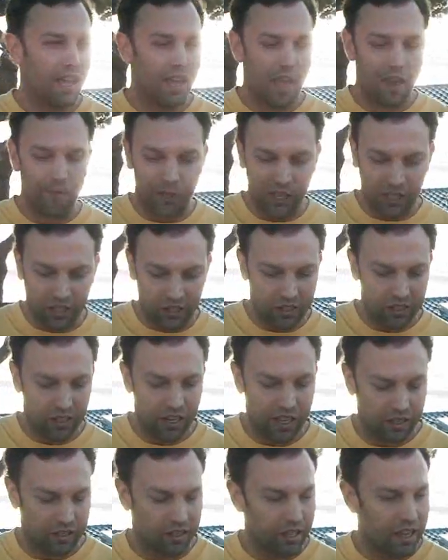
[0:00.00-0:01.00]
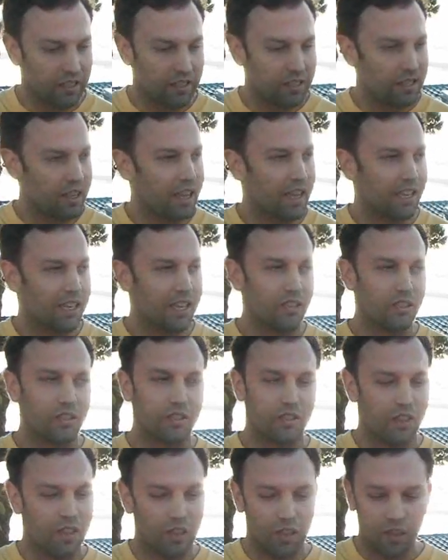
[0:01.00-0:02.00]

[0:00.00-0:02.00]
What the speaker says: If it sits, it gets